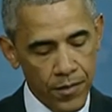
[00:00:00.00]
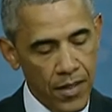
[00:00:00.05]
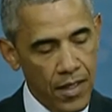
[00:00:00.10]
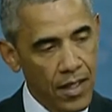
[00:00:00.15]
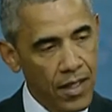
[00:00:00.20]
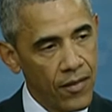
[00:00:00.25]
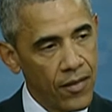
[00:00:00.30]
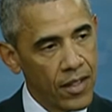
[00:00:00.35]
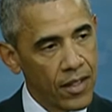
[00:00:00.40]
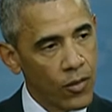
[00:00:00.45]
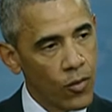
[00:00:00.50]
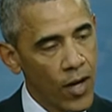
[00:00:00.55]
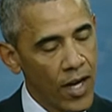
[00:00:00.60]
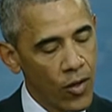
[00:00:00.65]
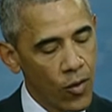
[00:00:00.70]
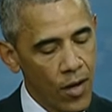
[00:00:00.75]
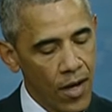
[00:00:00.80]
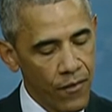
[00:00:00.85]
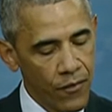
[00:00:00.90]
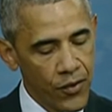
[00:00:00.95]
an even
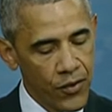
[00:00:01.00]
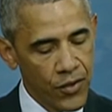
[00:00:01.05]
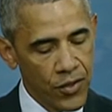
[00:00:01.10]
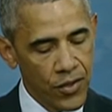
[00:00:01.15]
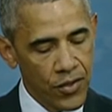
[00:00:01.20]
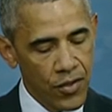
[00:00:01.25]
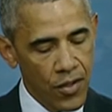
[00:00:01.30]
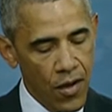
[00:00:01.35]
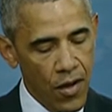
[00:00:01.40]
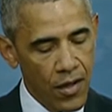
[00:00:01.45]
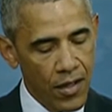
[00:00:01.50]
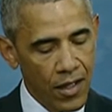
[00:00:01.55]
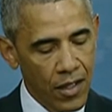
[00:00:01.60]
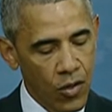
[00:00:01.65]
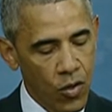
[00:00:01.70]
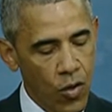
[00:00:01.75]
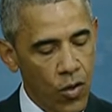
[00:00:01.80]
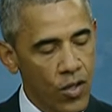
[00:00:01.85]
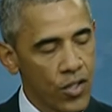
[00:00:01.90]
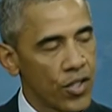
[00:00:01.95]
greater emphasis on
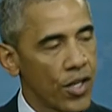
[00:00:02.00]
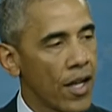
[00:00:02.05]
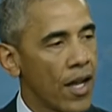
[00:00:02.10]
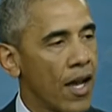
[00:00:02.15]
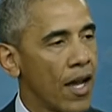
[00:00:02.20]
encouraging